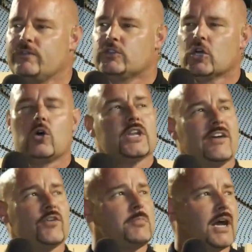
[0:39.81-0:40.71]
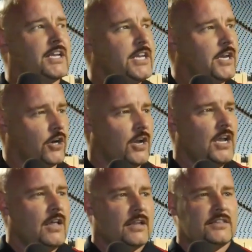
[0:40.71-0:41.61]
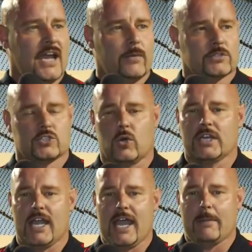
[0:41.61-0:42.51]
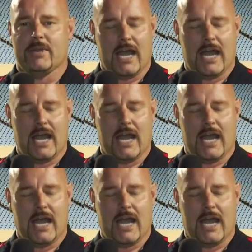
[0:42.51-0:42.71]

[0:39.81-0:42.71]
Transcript: If you told everybody here that that that was going to happen,